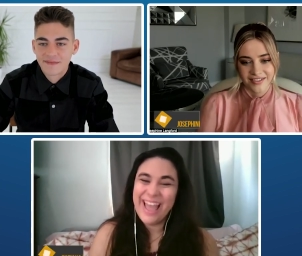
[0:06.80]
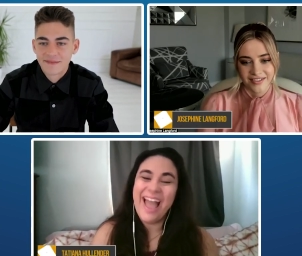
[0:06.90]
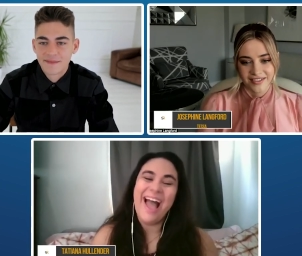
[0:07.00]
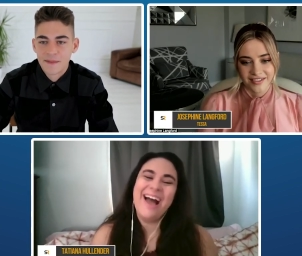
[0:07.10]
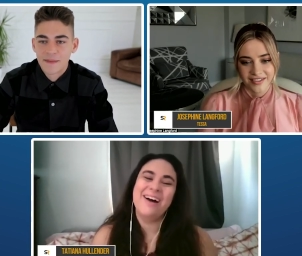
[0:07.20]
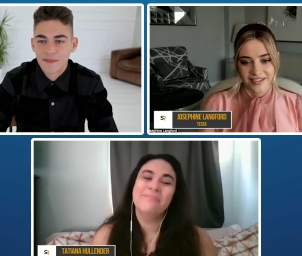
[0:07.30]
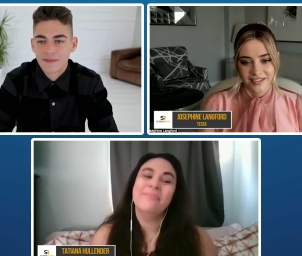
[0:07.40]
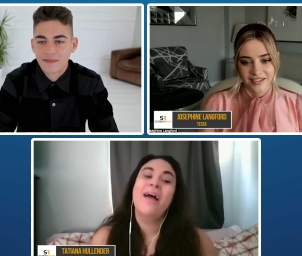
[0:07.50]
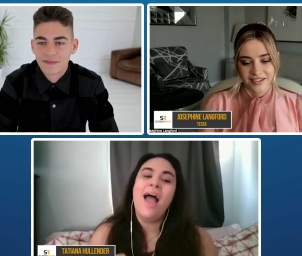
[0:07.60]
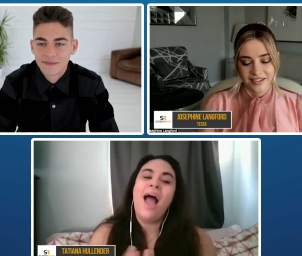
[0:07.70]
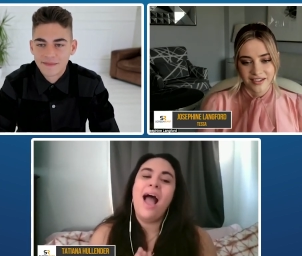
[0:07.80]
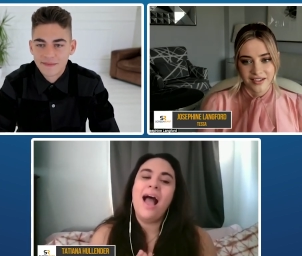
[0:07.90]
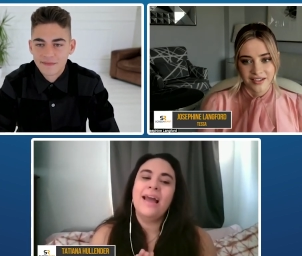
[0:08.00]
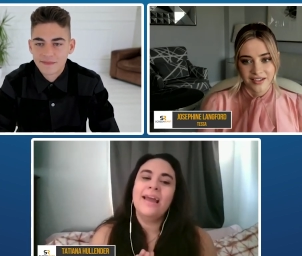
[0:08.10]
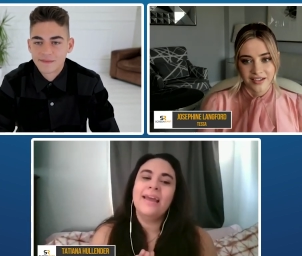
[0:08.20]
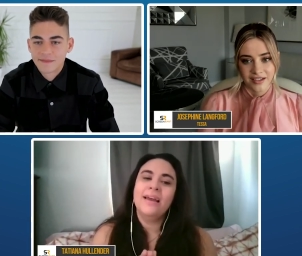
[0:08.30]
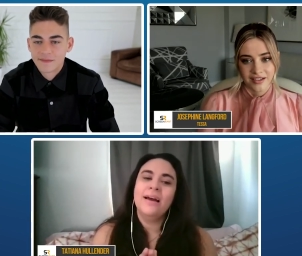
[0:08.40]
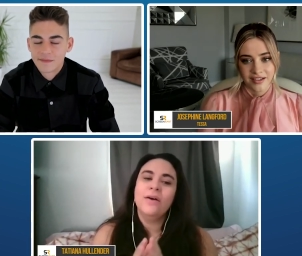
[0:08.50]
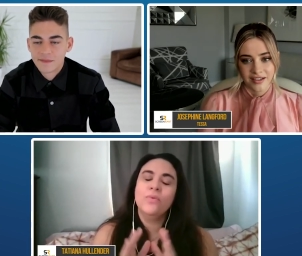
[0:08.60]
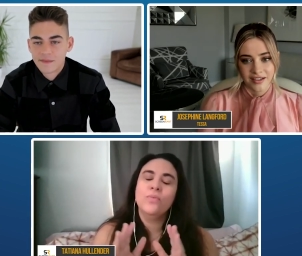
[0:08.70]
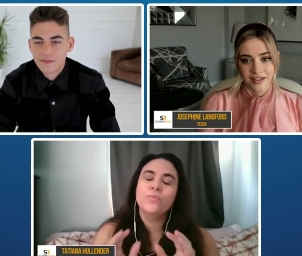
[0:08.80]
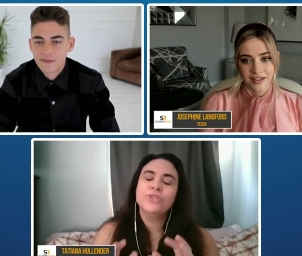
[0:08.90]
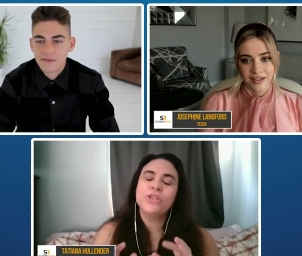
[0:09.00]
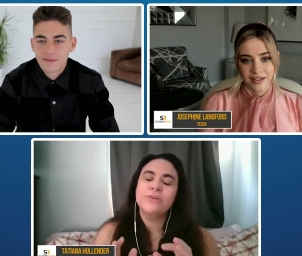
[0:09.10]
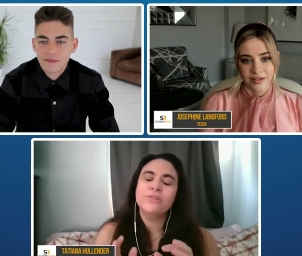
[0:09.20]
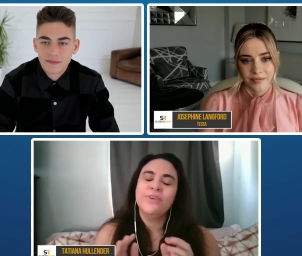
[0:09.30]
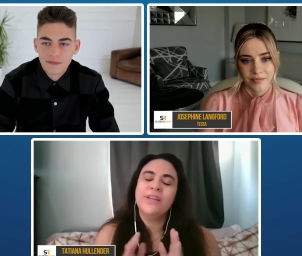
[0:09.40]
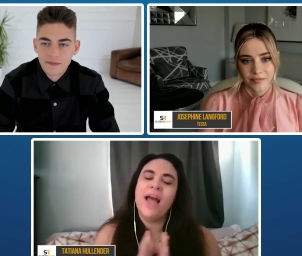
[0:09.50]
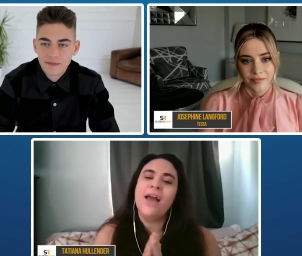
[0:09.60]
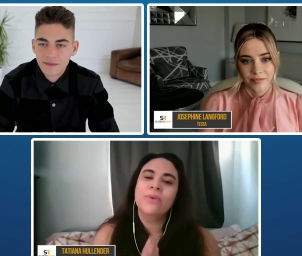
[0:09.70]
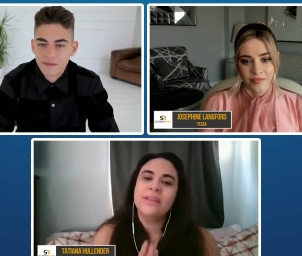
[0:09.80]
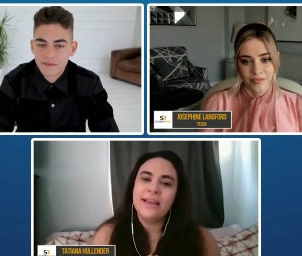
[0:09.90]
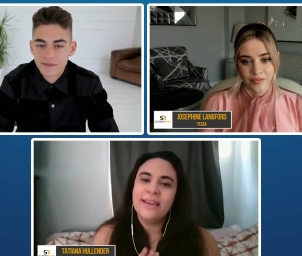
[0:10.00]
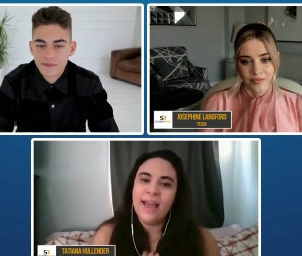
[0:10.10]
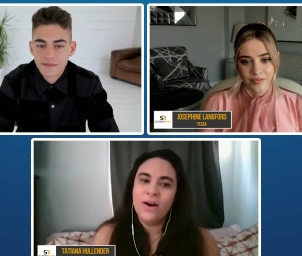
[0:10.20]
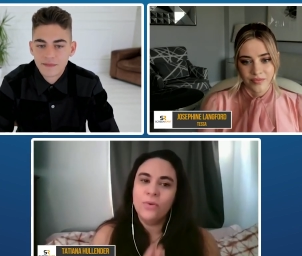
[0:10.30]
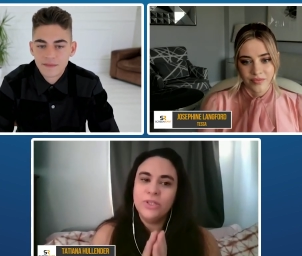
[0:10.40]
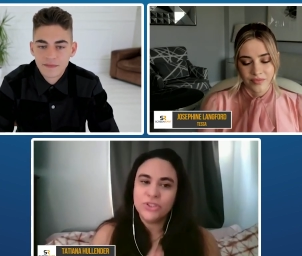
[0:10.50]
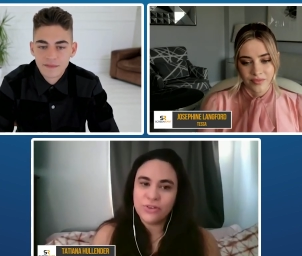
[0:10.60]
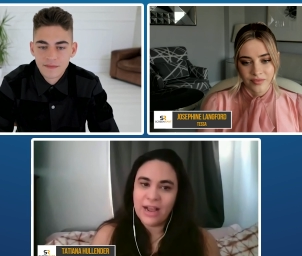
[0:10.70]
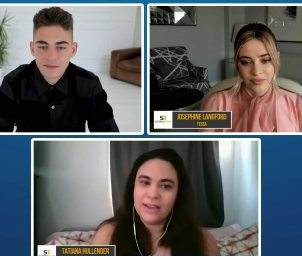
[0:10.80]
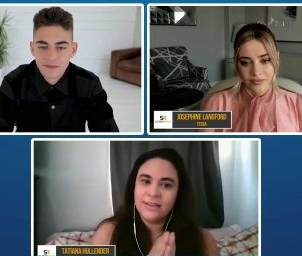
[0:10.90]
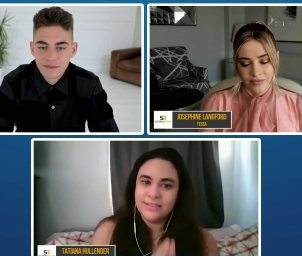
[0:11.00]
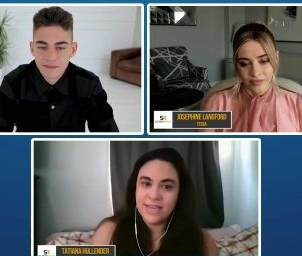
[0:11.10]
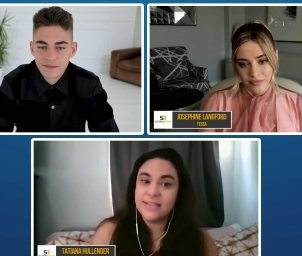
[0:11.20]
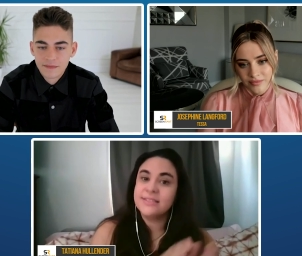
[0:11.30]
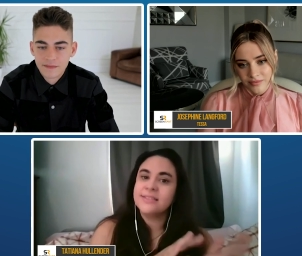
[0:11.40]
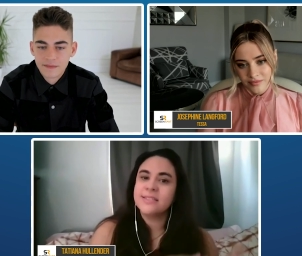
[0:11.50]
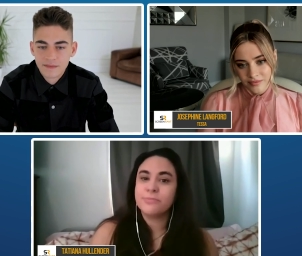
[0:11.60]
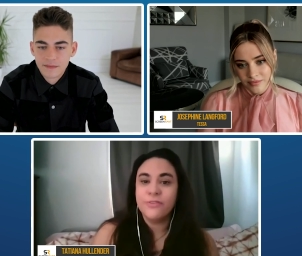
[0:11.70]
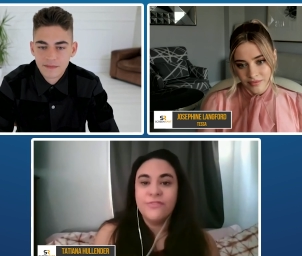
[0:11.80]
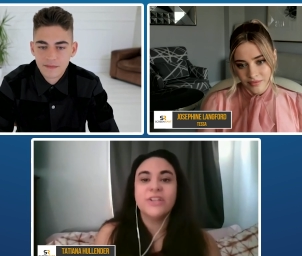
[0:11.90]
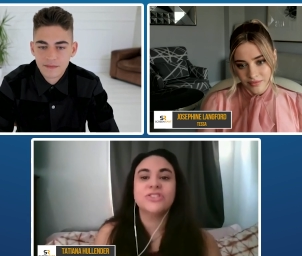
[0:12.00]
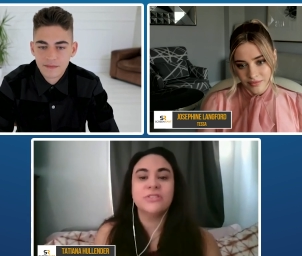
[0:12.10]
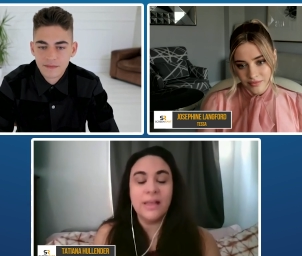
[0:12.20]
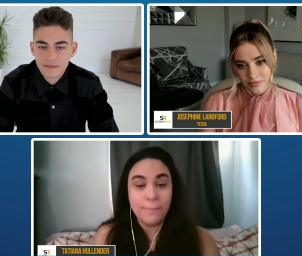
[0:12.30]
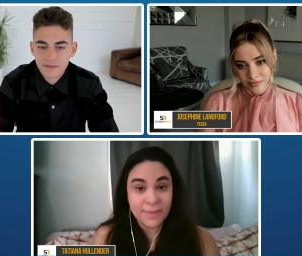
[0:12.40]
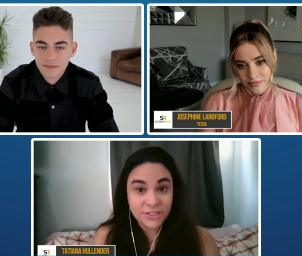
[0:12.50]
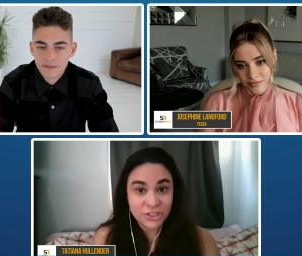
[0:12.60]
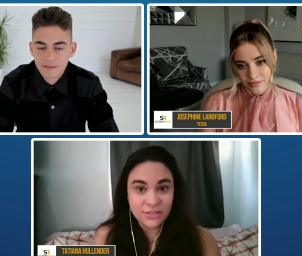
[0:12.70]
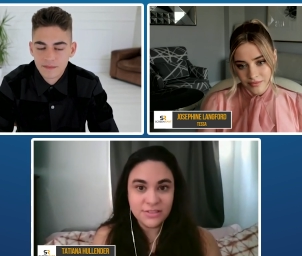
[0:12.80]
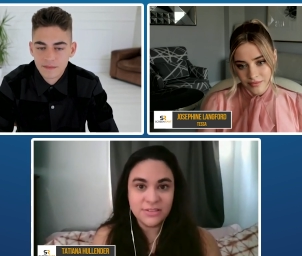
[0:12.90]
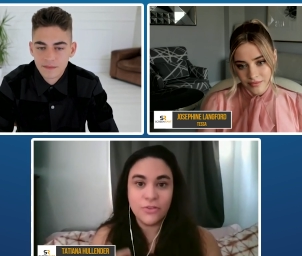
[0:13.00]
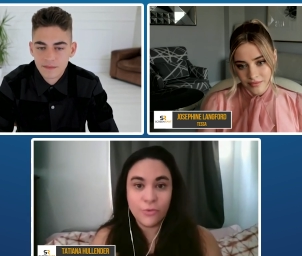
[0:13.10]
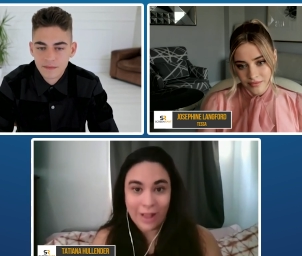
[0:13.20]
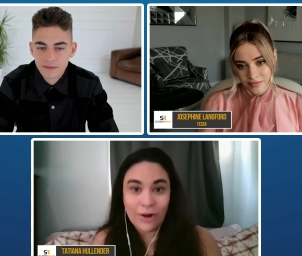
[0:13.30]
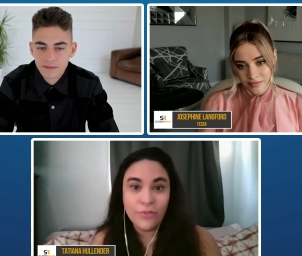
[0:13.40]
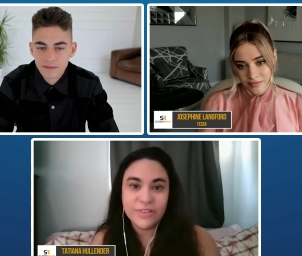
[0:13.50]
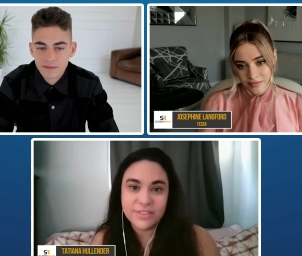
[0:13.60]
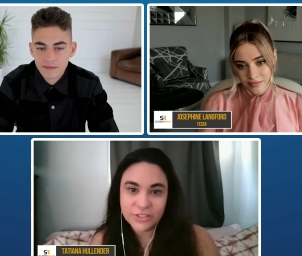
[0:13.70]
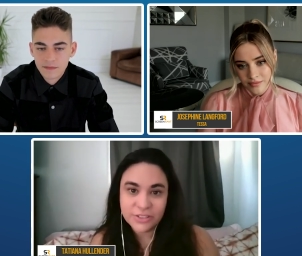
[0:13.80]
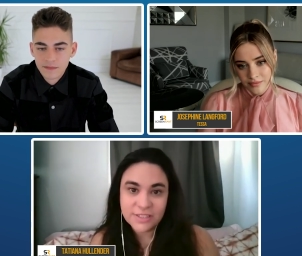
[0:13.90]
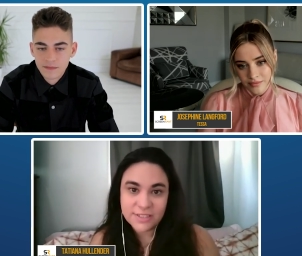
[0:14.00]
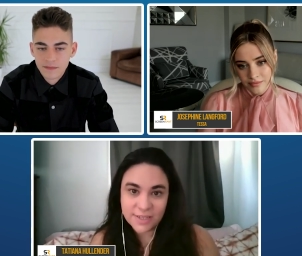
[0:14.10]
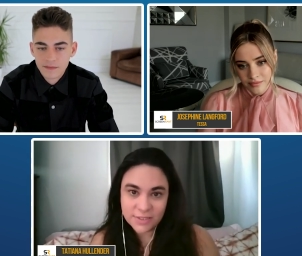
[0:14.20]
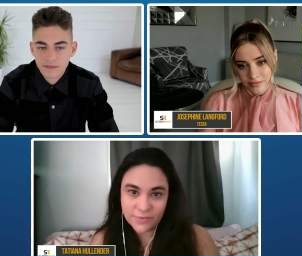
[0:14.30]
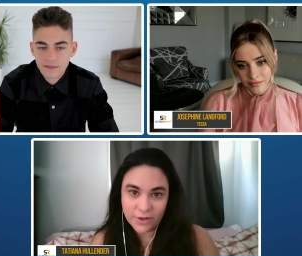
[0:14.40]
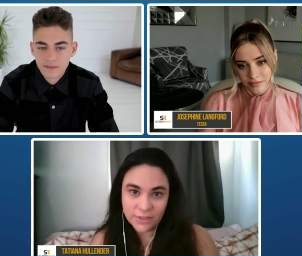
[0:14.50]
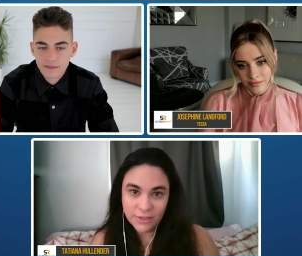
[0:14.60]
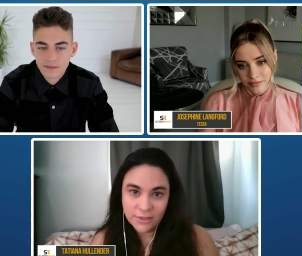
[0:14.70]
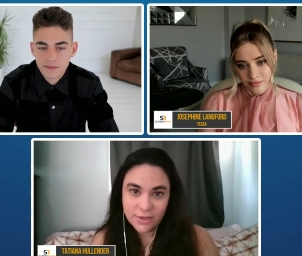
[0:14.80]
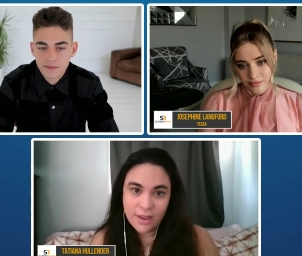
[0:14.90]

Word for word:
Speaker 1: um, I, Josephine, I really like how we track Tessa's professional ambitions throughout the series thus far.